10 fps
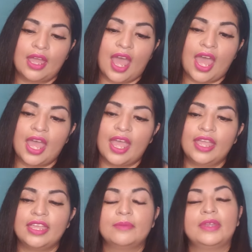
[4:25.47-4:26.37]
I
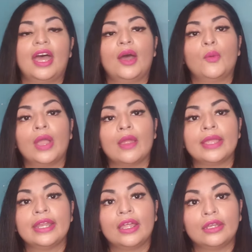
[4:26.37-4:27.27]
am not
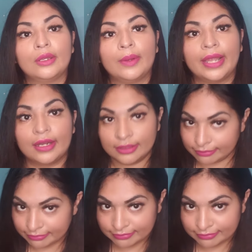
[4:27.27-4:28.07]
wearing underwear